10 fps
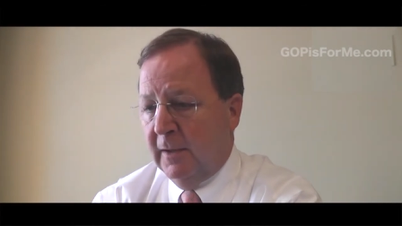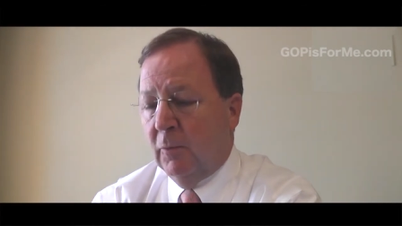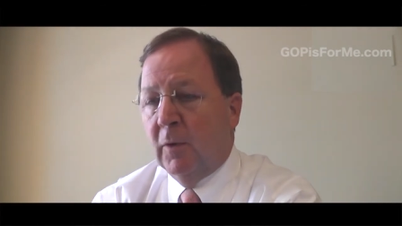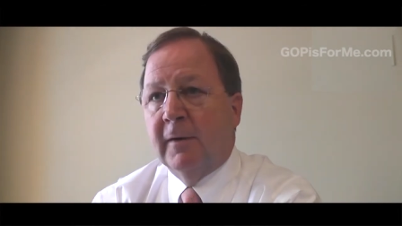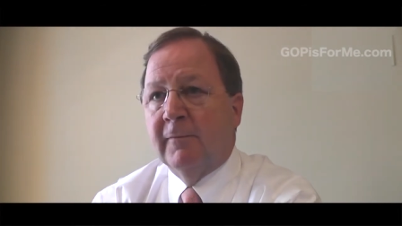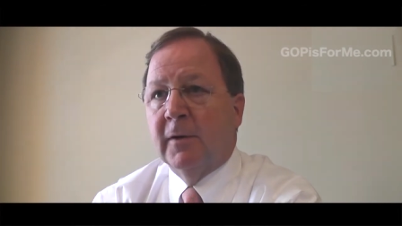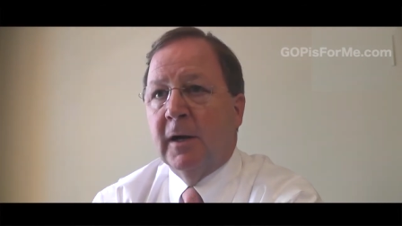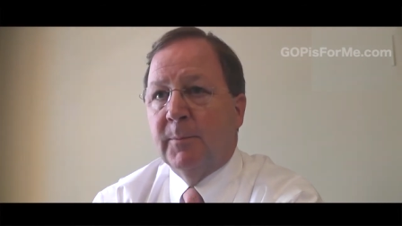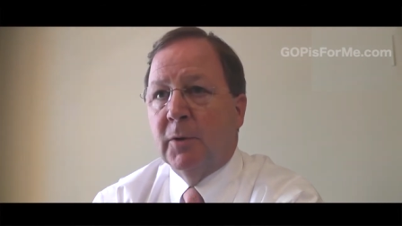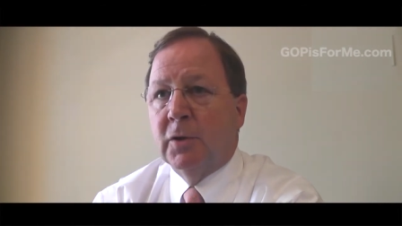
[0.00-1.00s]
whatever
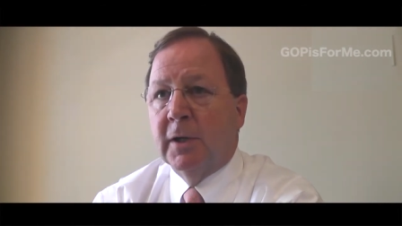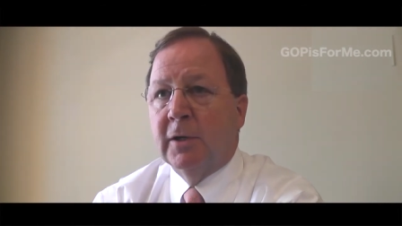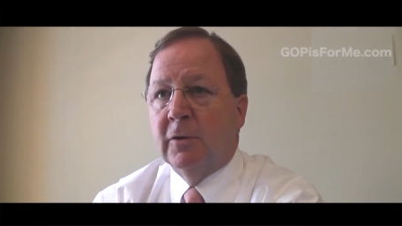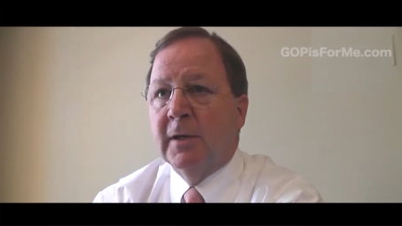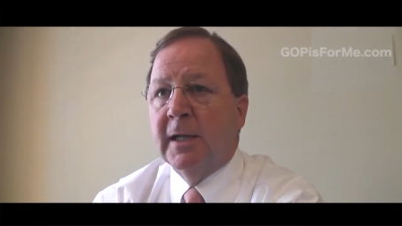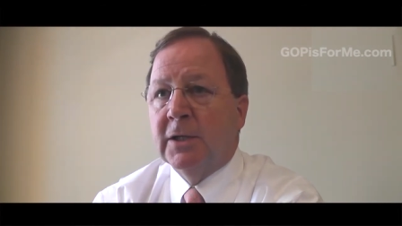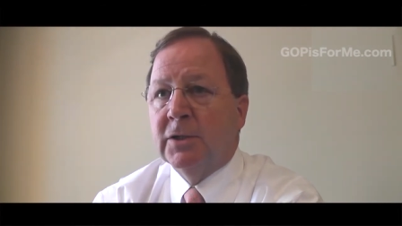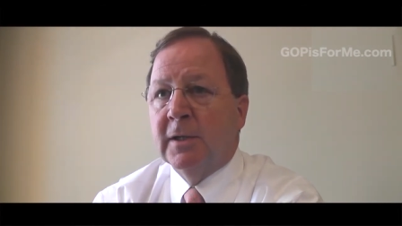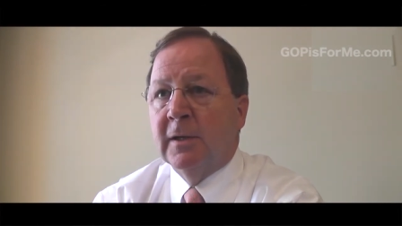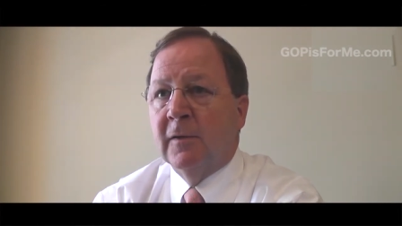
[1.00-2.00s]
a particular
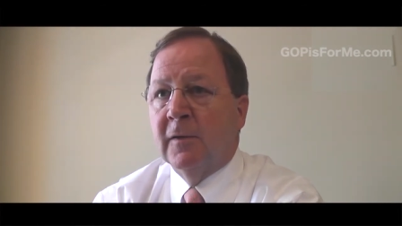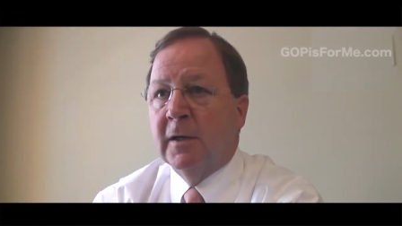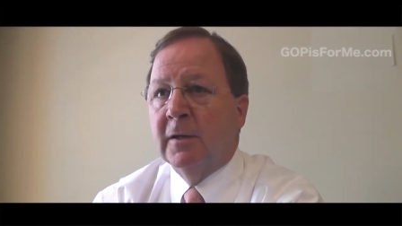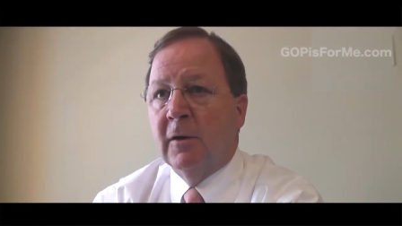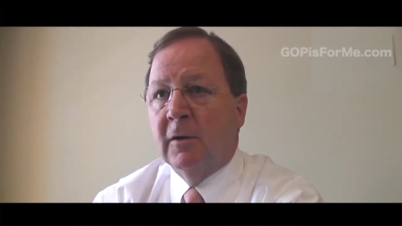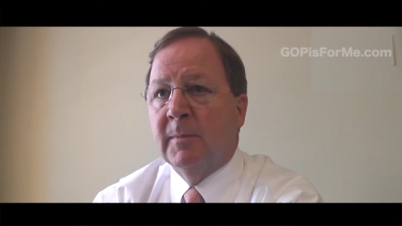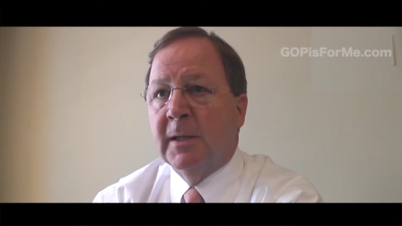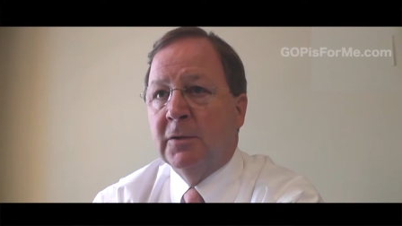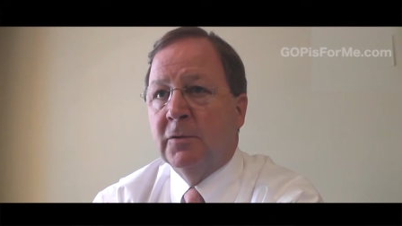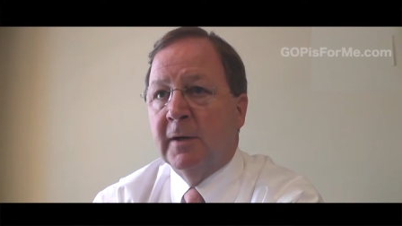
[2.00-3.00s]
niche is, and mm-hmm. it ought to
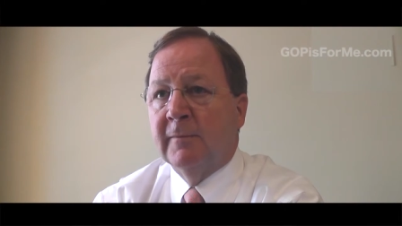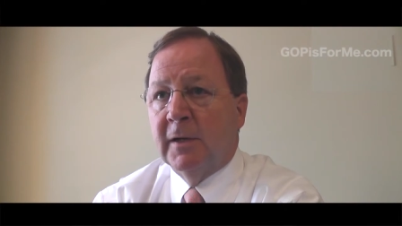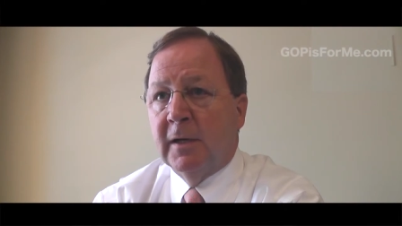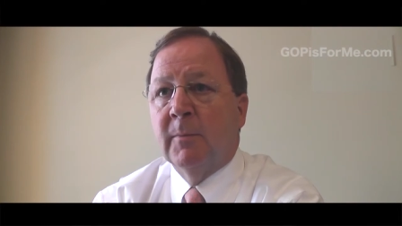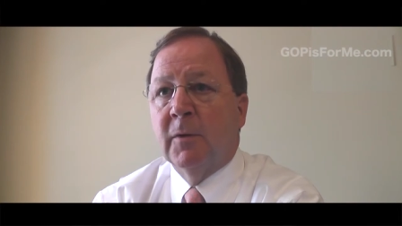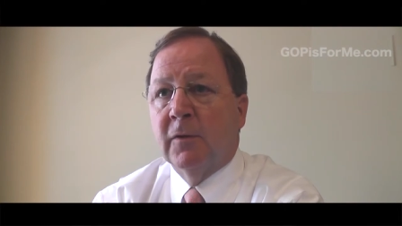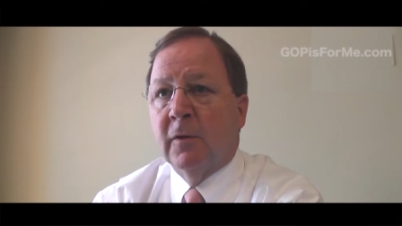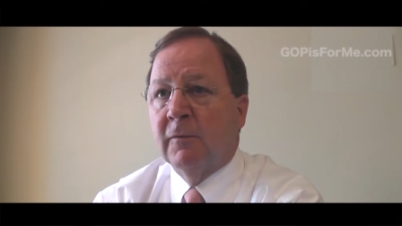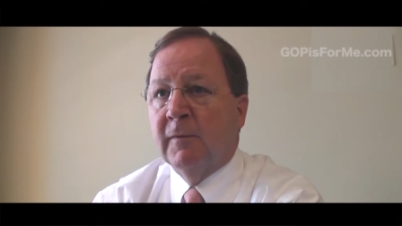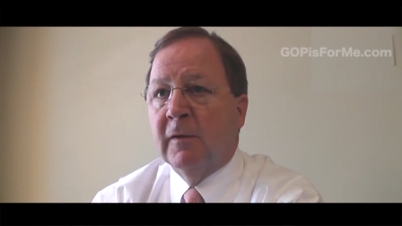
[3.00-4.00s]
be driven, the numbers of
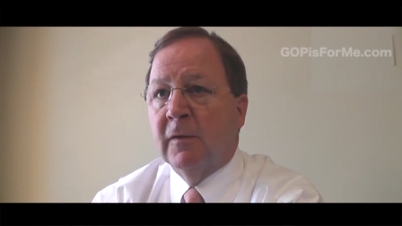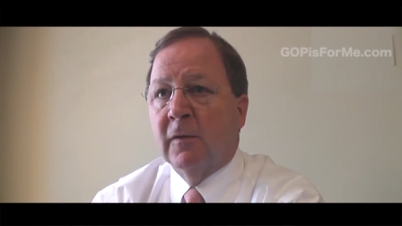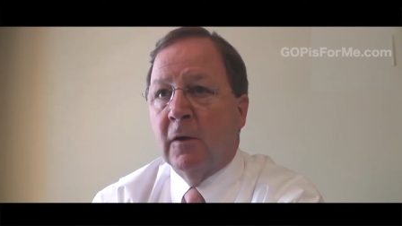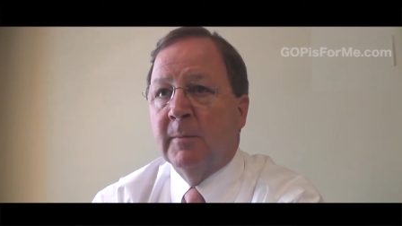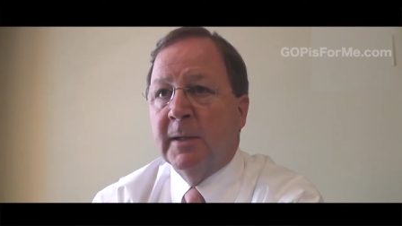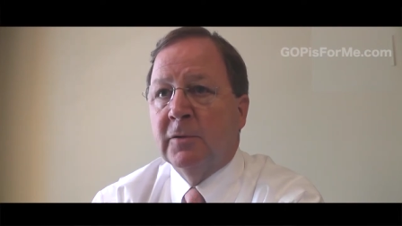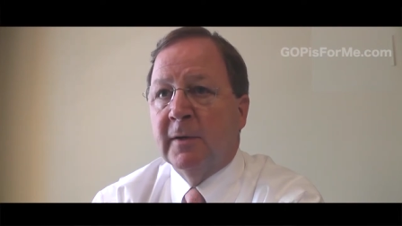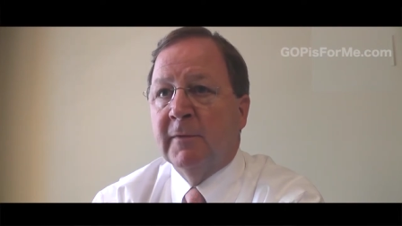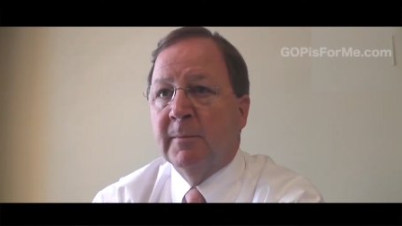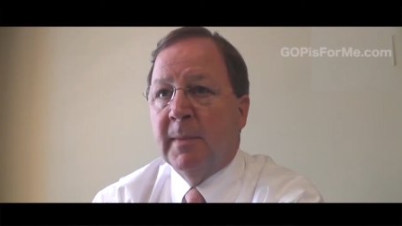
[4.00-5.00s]
those visas ought to be
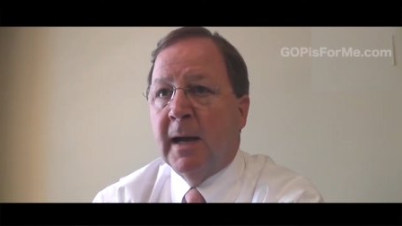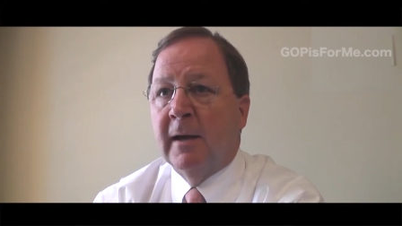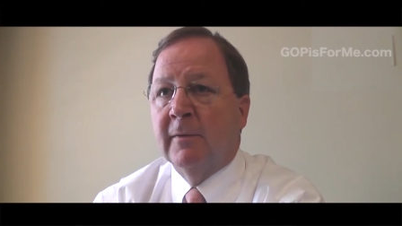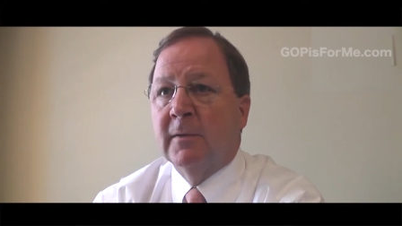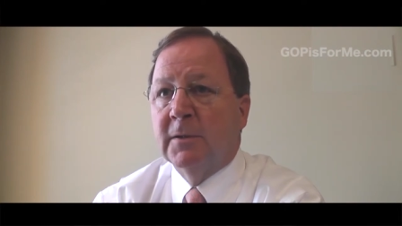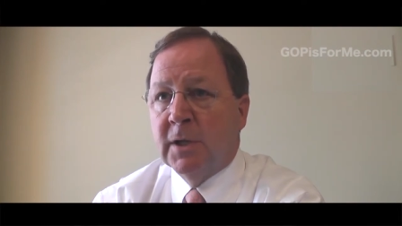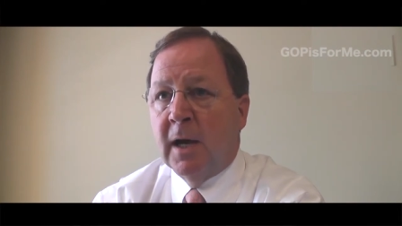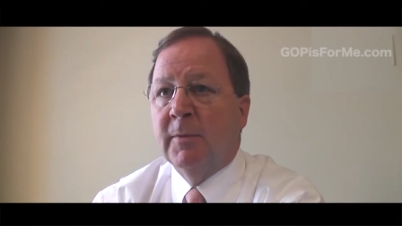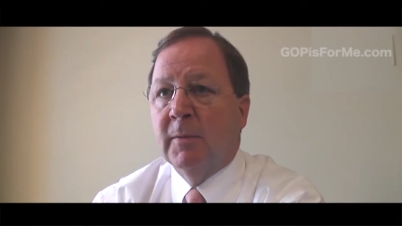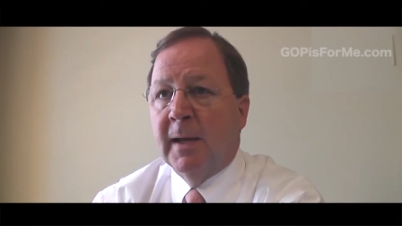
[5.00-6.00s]
driven by the
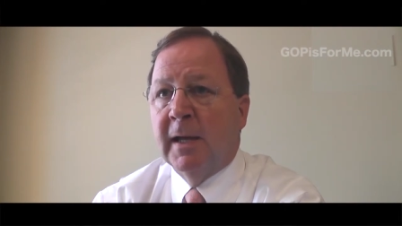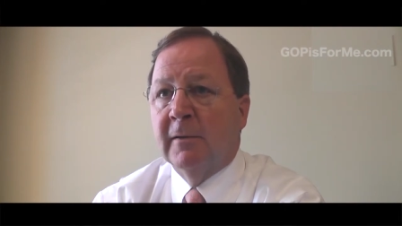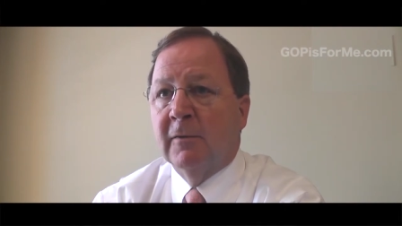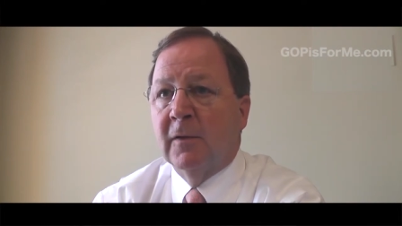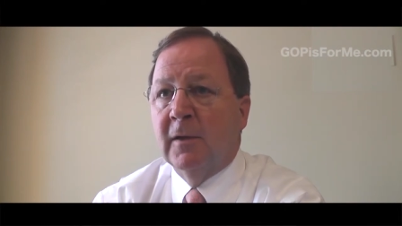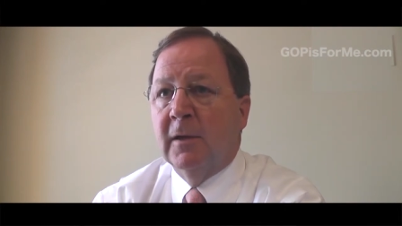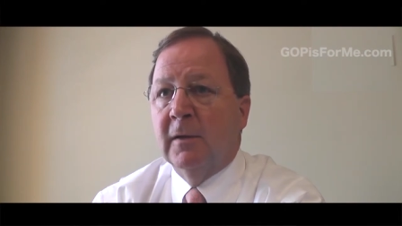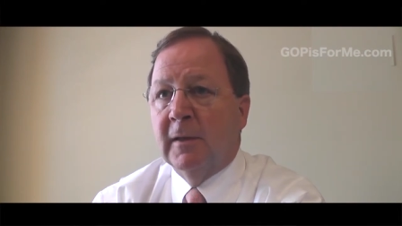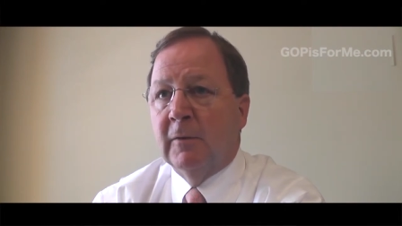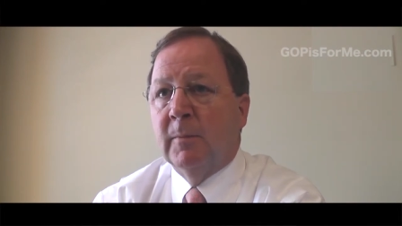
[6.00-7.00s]
job demands
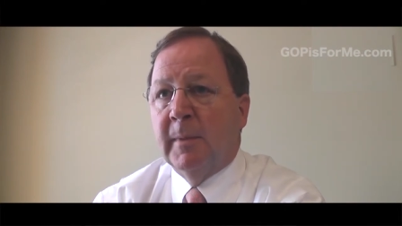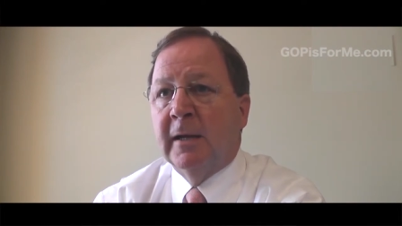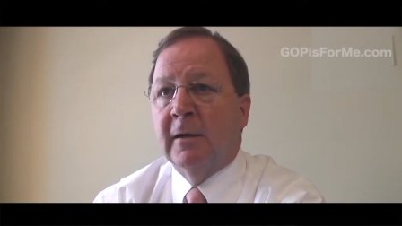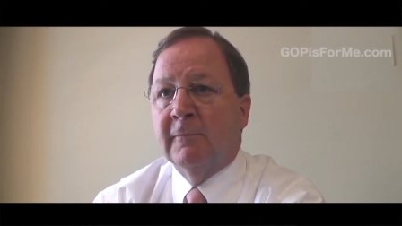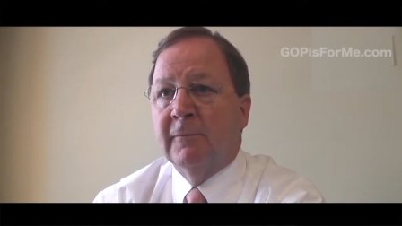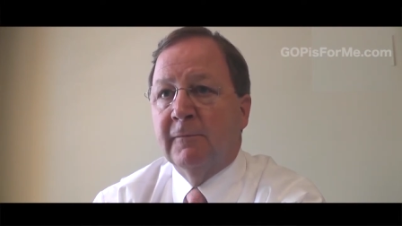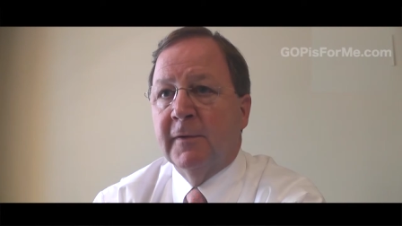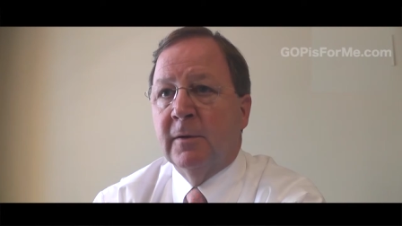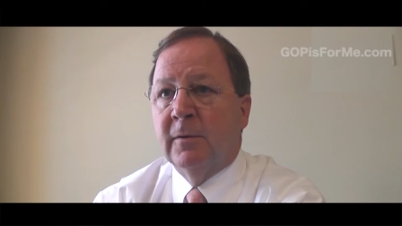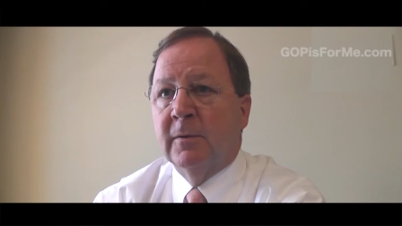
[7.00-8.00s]
that remain
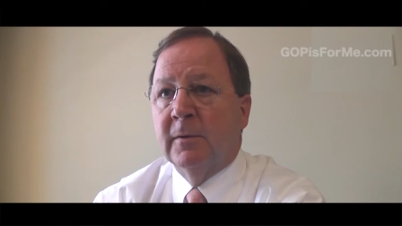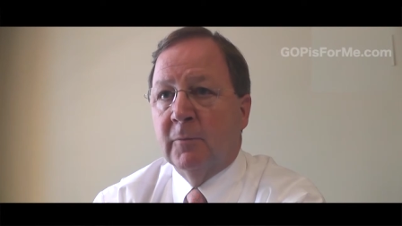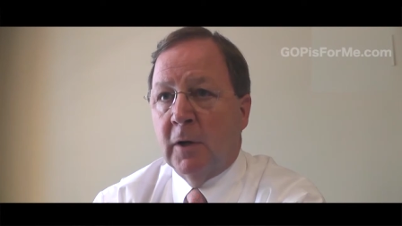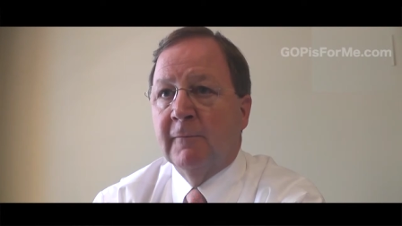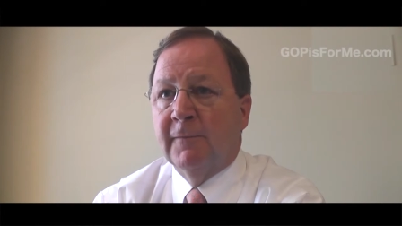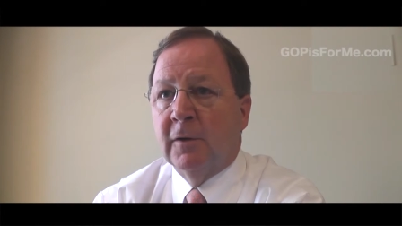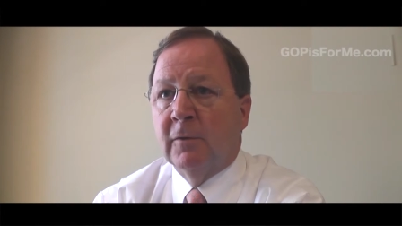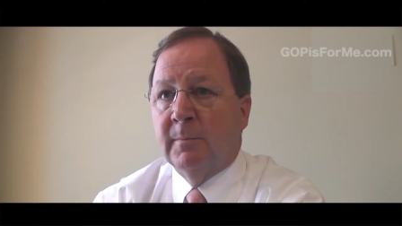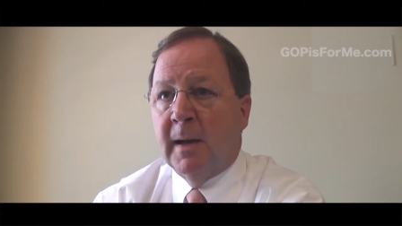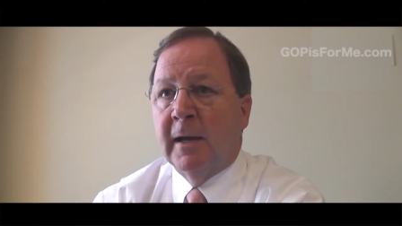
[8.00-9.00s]
unfulfilled,
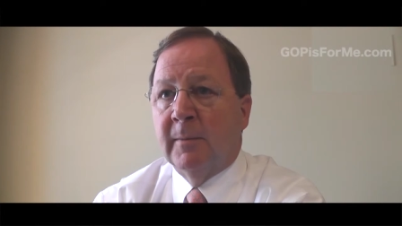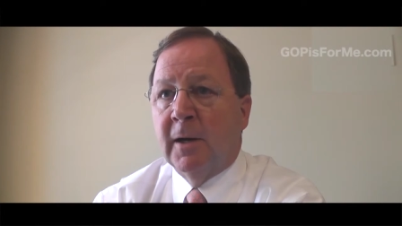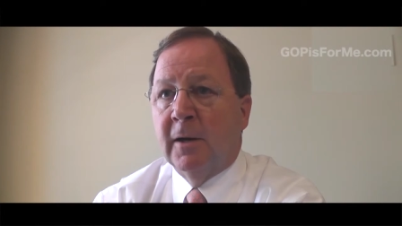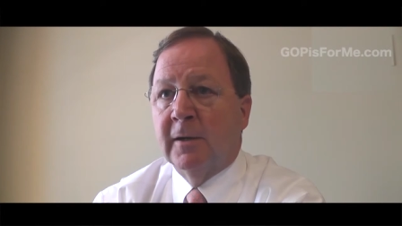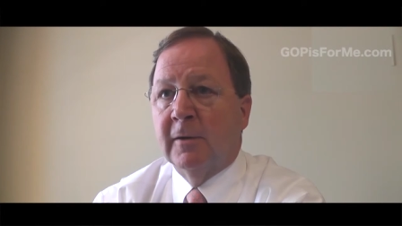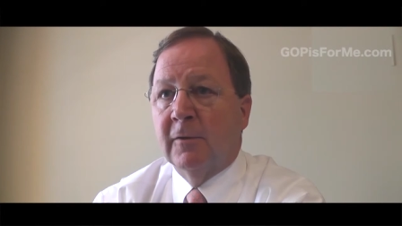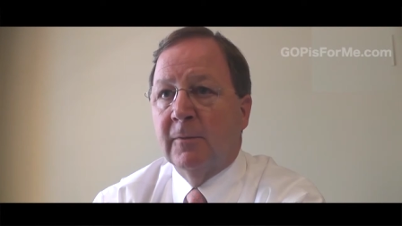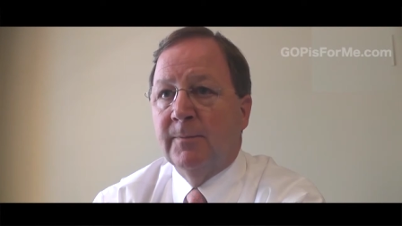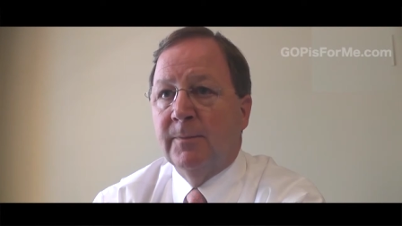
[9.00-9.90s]
unfilled by Americans.